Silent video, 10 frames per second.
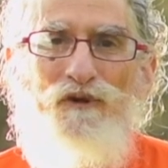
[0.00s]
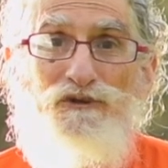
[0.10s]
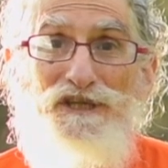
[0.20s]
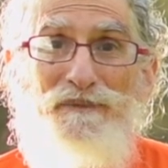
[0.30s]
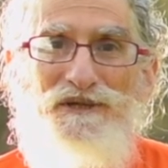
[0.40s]
of
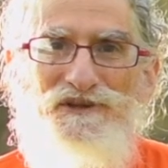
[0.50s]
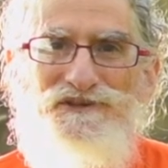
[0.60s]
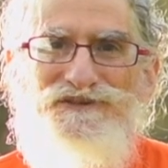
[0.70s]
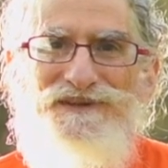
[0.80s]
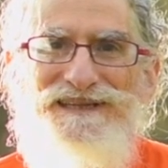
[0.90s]
those
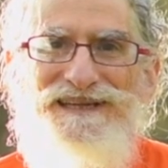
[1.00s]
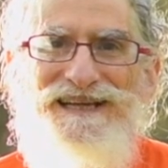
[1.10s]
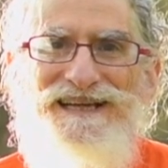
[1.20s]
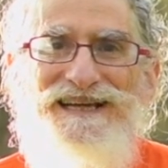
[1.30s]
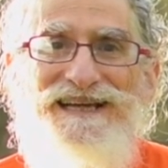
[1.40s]
images.
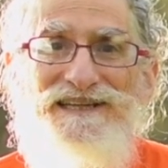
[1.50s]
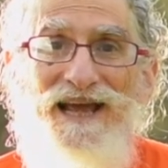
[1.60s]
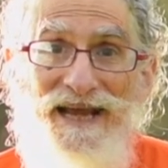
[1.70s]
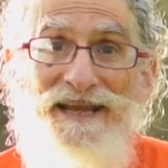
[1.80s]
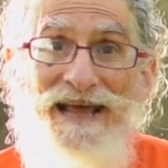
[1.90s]

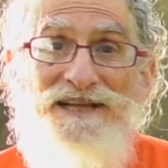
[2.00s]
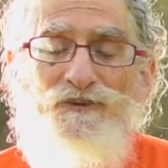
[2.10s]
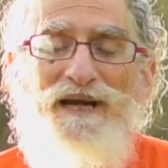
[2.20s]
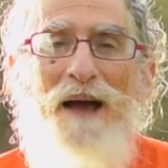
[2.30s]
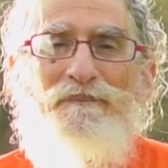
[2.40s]
And
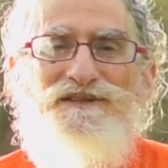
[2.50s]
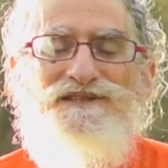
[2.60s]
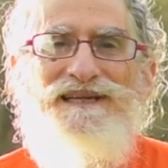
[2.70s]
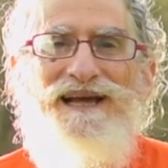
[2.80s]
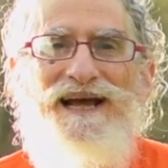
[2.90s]
that's what
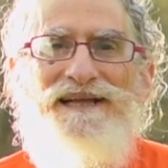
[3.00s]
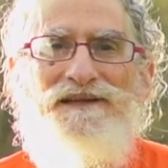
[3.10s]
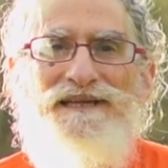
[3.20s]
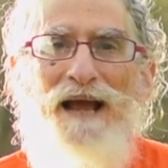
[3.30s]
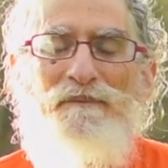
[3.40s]
happens
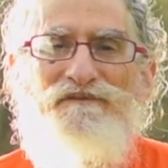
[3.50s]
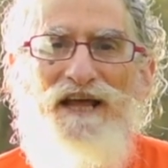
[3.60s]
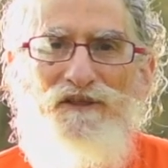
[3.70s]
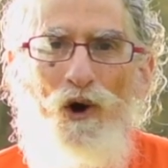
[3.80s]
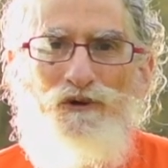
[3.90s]
at the time of
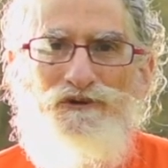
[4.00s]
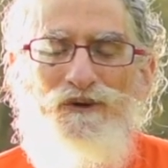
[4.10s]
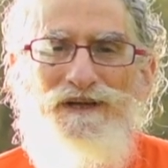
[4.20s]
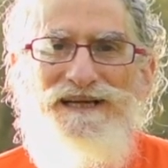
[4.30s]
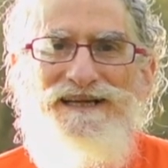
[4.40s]
death
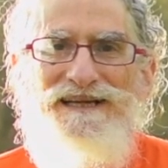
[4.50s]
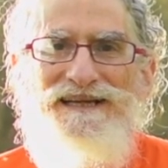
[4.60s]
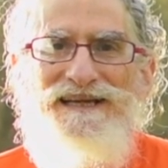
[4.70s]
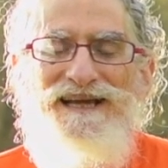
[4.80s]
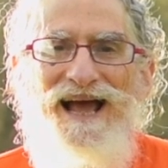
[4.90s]
also.
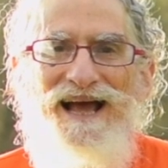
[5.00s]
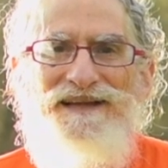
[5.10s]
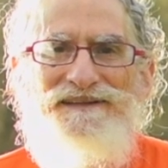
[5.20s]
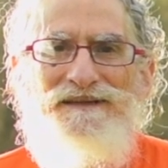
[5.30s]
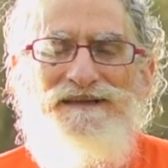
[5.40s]

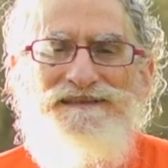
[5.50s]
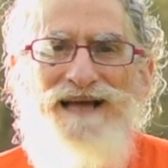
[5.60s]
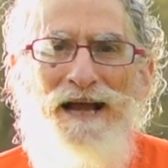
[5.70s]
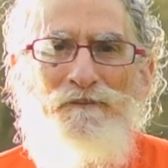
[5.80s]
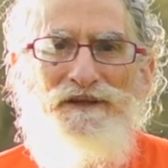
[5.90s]
At the
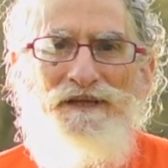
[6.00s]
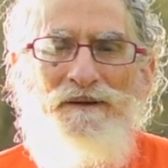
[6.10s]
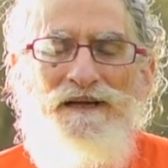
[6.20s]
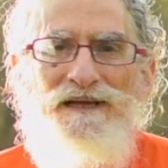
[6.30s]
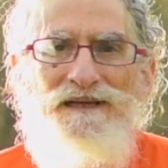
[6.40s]
time when
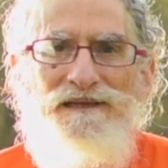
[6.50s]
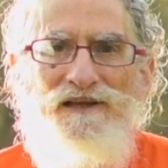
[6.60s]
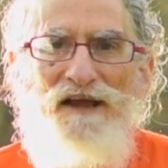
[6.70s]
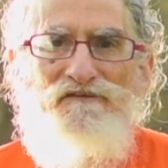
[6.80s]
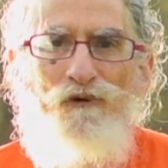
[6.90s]
the
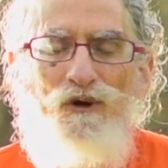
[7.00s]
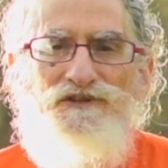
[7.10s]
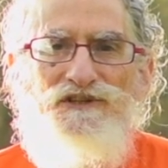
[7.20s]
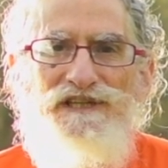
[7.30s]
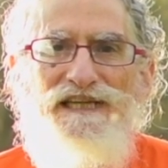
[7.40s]
life
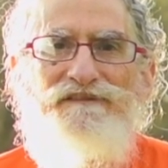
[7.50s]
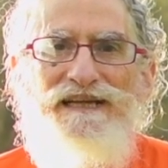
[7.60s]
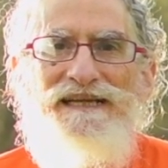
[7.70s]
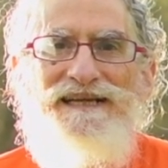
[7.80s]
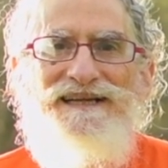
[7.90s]
force is
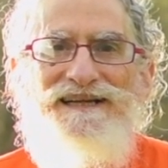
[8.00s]
leaving